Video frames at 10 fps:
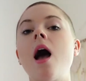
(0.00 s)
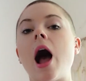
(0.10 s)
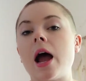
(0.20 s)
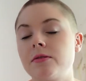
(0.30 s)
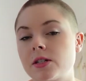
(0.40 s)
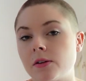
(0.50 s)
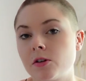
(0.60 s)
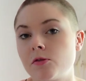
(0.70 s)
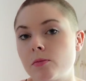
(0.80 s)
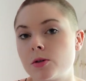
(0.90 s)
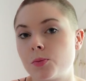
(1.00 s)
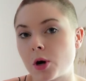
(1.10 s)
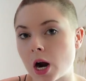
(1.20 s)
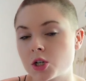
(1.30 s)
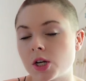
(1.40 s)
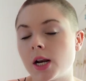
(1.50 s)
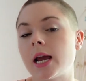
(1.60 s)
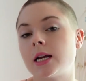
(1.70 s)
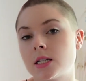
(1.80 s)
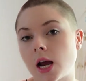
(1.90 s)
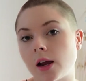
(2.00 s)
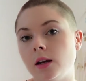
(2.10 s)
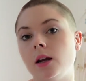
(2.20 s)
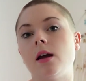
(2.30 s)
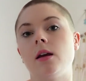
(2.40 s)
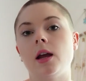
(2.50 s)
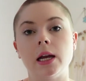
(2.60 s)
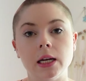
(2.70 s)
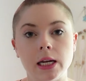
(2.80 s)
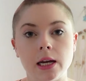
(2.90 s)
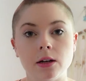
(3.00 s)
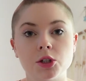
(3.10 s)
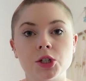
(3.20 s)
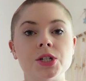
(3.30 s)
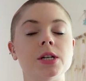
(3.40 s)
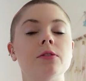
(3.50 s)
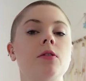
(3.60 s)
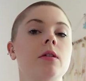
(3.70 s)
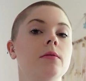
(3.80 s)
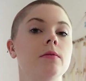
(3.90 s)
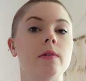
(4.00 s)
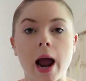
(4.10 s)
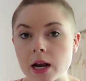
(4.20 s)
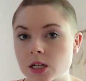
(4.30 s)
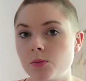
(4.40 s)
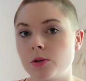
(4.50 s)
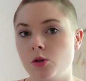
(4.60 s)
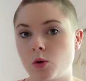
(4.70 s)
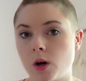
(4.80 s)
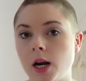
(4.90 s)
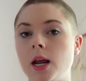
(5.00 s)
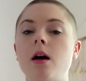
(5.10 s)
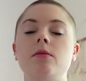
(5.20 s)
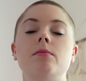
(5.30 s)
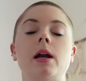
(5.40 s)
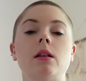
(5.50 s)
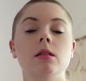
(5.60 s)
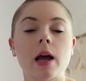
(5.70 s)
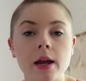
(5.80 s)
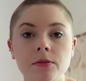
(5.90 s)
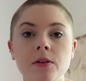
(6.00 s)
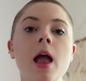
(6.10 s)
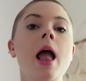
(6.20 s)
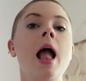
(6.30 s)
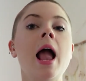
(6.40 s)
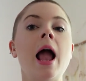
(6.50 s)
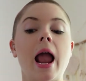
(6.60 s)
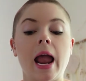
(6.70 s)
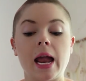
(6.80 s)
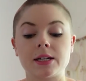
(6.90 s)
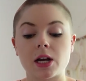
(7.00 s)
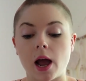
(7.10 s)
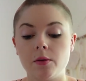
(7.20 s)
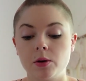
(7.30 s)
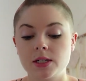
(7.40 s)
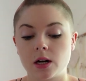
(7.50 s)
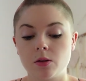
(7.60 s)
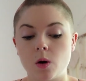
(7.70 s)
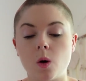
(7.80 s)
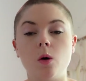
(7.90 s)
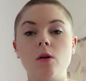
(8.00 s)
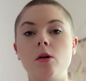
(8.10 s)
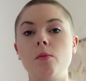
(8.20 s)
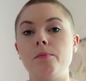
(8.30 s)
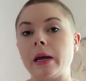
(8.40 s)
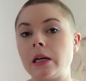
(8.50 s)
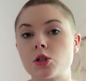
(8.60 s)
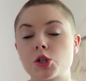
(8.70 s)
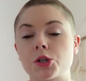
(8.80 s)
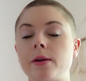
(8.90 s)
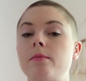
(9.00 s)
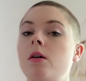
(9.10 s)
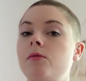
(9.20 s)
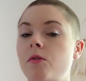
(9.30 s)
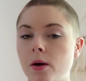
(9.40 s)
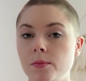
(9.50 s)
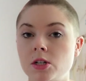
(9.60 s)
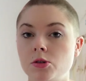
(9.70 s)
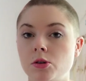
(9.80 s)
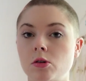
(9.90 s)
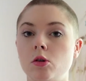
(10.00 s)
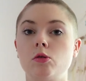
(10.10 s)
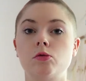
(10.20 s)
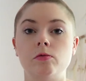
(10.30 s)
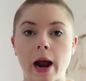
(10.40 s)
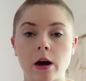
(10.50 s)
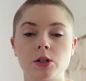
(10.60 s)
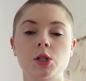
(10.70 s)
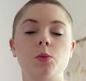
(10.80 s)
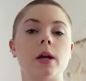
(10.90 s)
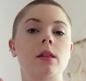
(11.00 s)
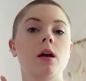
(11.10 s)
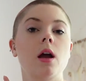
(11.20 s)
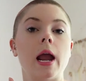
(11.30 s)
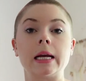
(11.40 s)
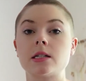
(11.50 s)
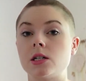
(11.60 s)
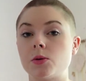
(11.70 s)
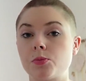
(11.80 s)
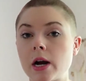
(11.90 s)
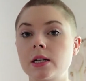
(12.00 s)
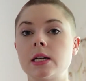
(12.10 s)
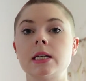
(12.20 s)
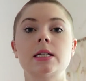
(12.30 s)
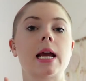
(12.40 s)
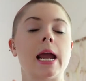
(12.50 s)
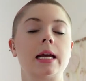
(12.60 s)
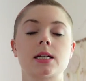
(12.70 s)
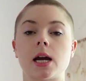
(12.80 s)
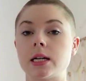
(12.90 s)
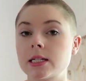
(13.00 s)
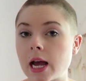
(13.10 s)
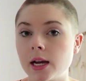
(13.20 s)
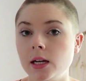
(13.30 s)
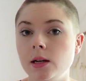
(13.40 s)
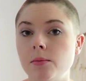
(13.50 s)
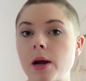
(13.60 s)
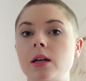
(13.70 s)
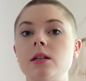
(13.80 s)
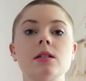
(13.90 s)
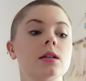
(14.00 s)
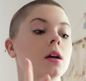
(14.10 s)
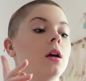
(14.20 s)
I've suffered from depression, anxiety, and ADHD for the vast majority of my life. And I went down the whole mainstream pharmaceutical route with antidepressants, anti-anxiety meds,